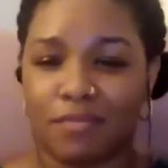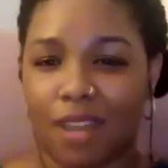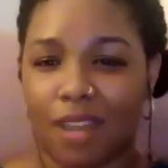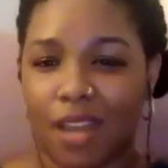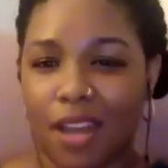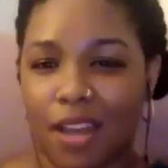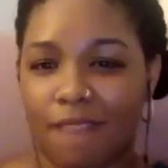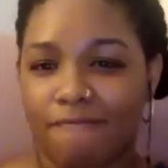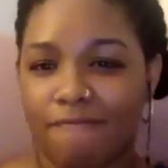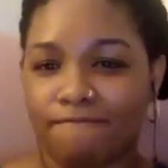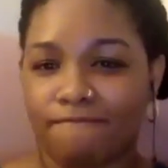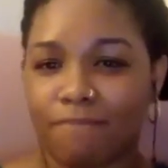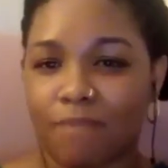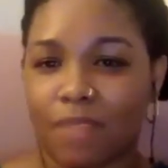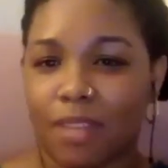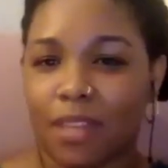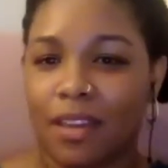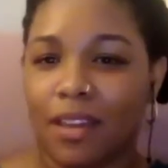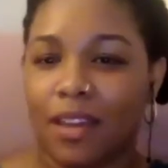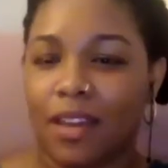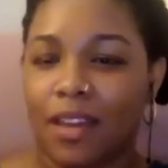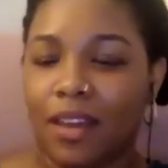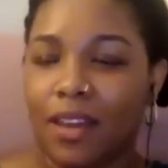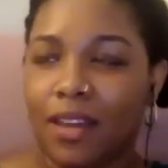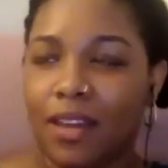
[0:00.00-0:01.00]
Um,
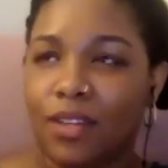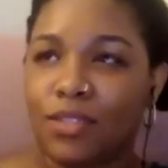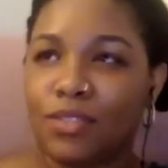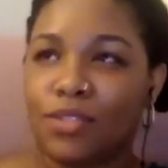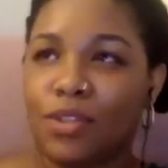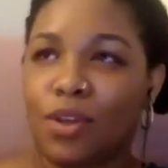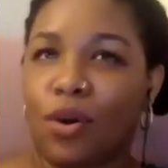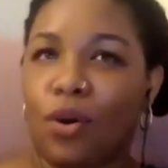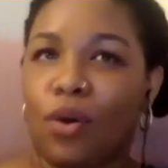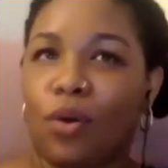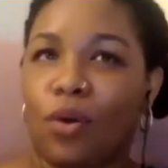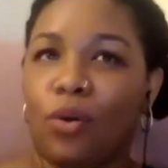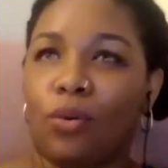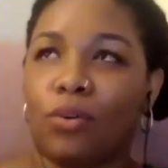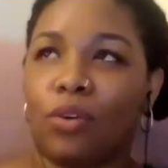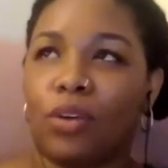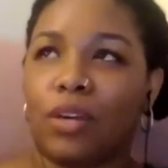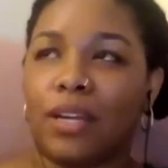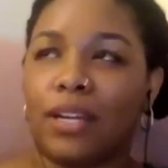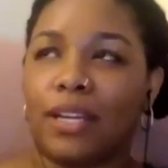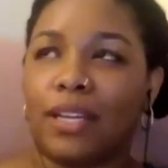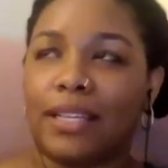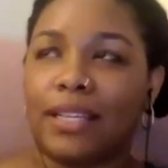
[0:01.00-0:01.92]
so